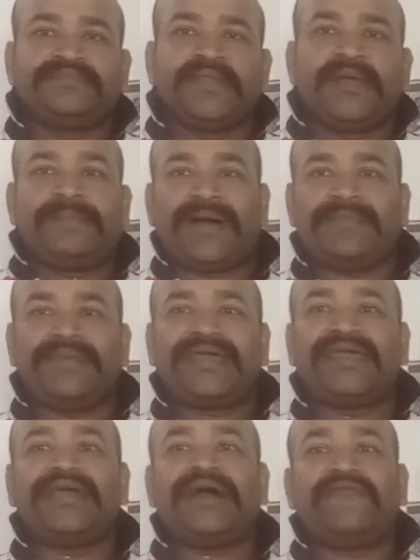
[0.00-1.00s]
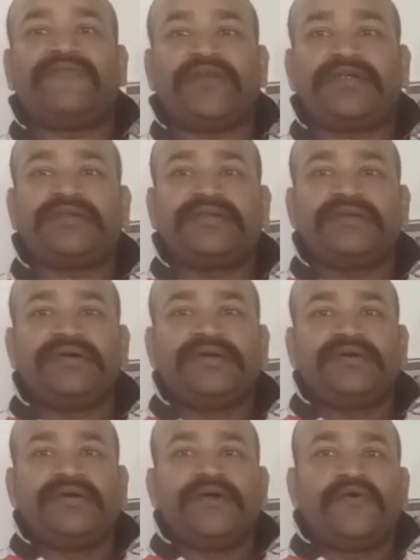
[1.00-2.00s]
by making a
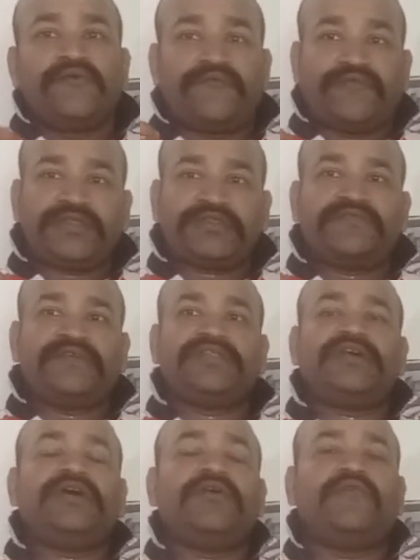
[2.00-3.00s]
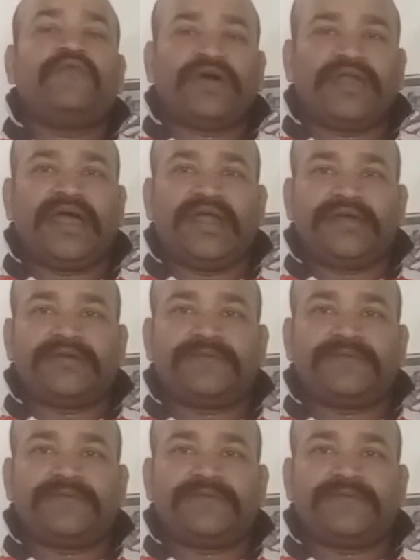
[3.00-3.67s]
fist with the one hand.